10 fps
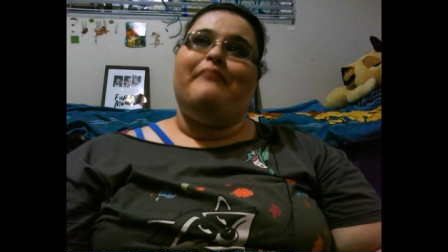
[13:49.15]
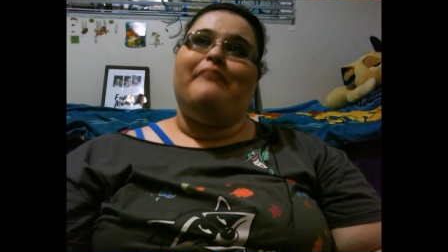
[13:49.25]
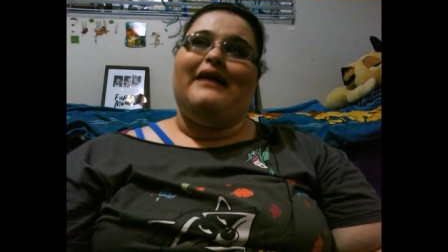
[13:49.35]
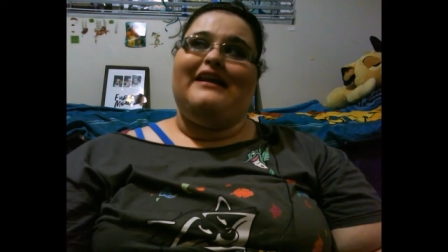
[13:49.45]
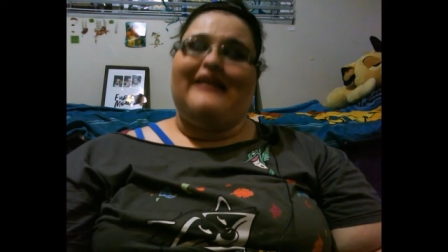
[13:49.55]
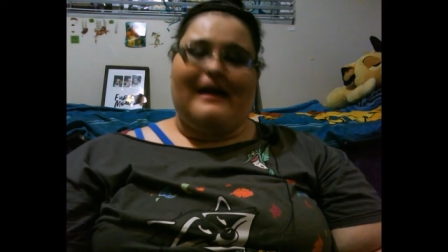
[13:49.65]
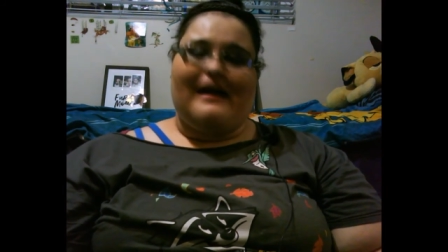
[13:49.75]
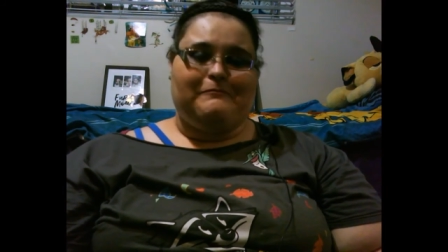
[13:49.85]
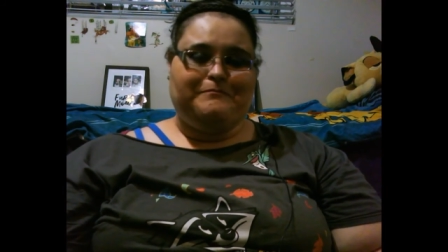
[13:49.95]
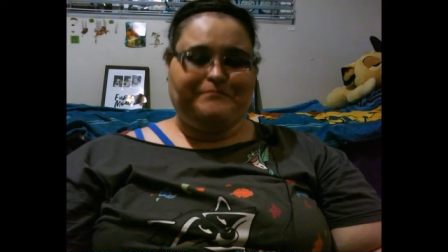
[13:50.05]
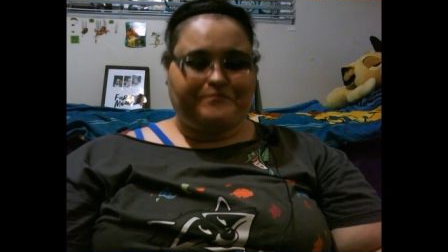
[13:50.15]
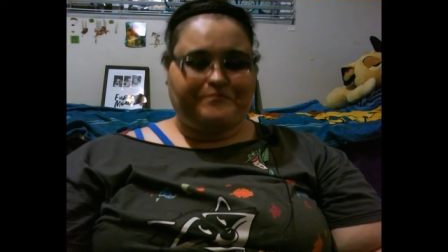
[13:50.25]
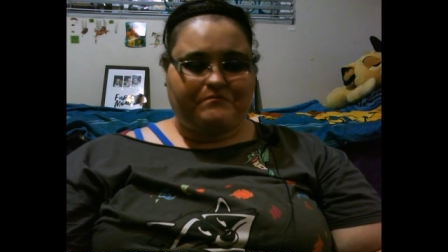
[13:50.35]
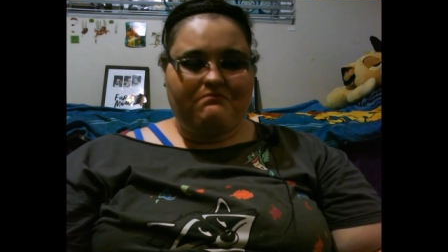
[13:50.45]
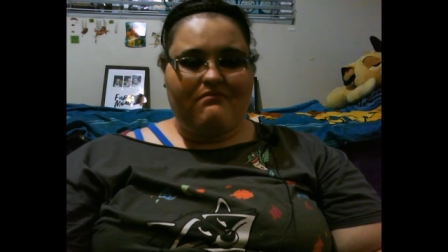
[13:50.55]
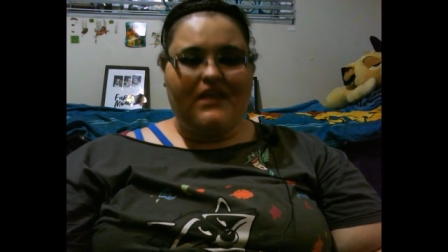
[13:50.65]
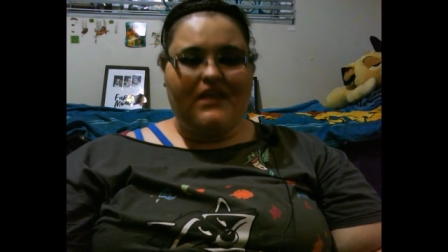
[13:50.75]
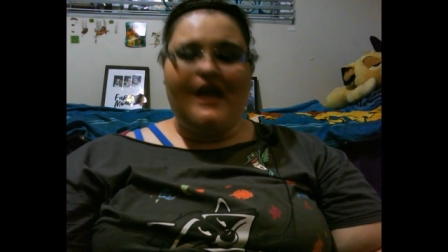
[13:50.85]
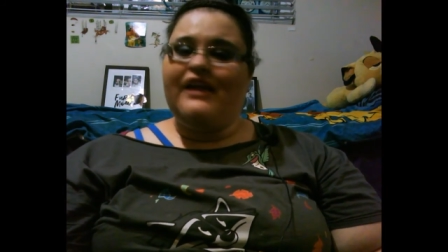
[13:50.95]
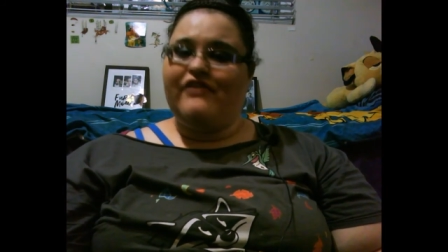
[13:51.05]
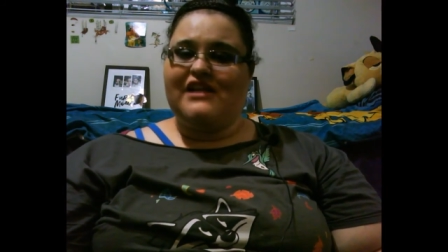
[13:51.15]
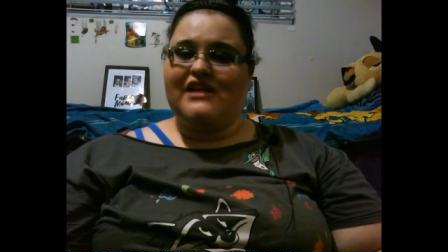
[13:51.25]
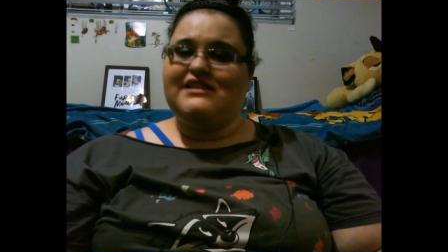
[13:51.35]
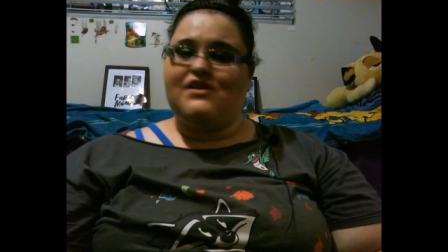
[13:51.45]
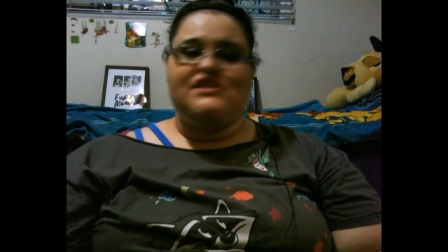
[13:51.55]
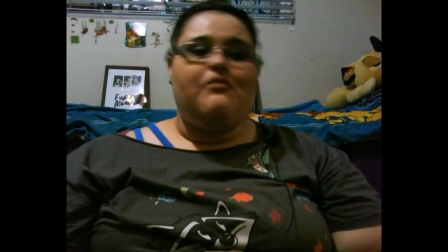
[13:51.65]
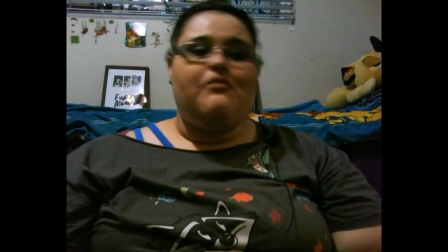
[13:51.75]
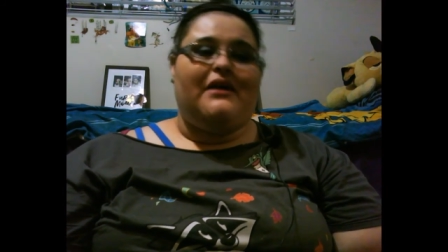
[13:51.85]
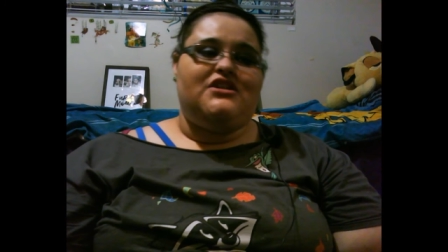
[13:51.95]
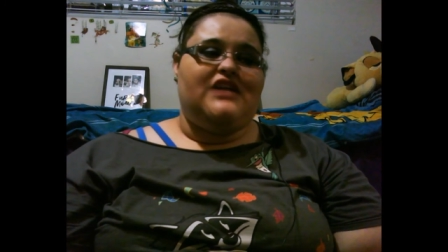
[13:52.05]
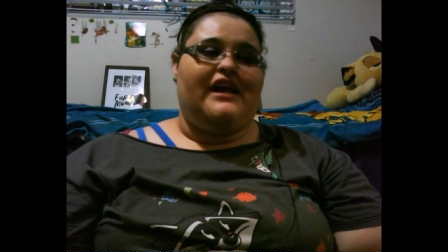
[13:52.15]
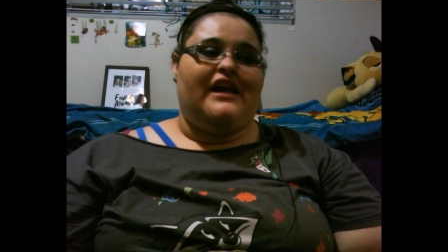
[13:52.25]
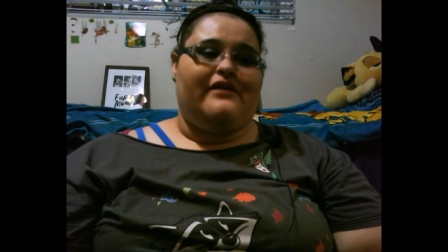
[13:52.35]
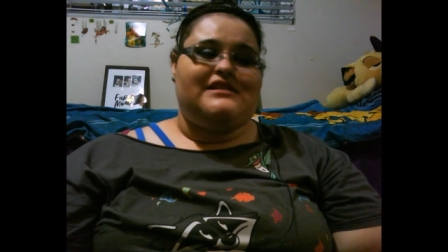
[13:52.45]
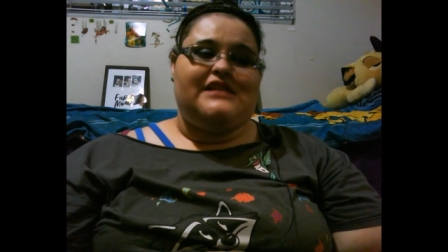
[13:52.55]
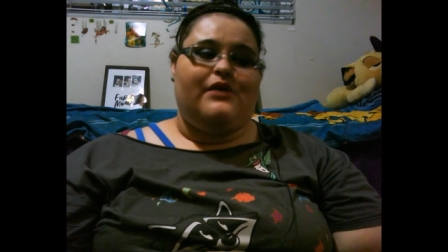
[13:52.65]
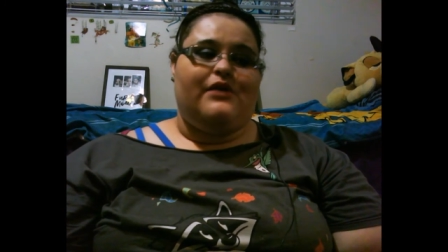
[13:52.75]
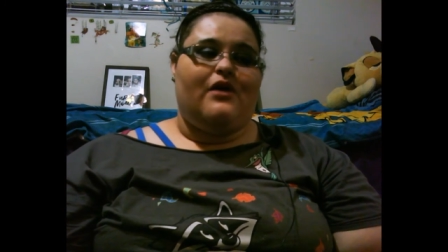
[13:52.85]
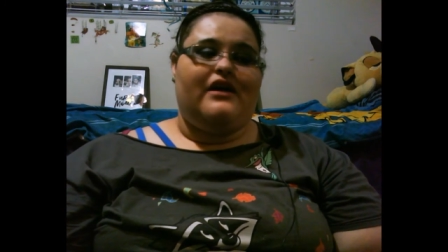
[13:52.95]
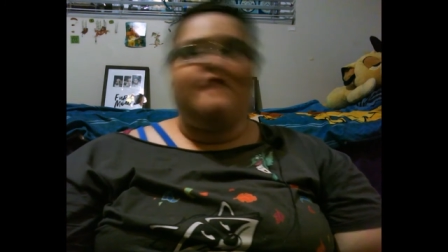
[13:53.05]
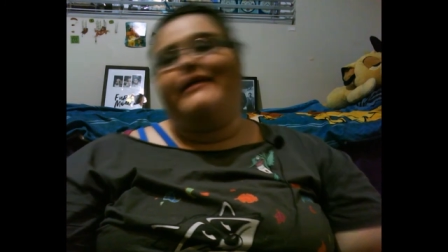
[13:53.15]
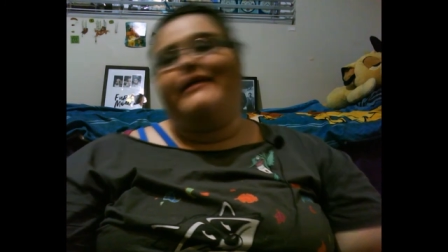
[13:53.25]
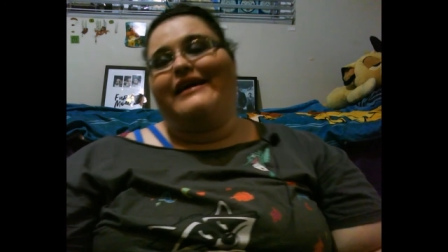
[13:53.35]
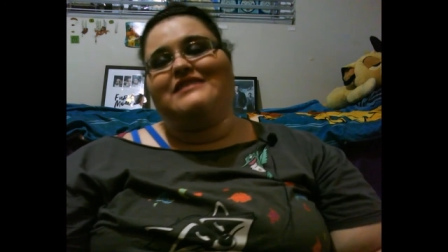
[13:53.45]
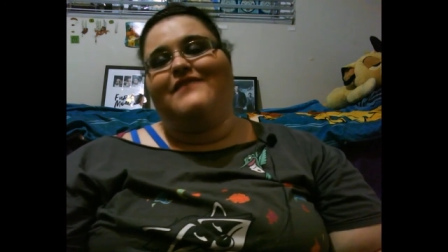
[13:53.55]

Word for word: But yeah. I love you guys so, so much, and I will see you all in my next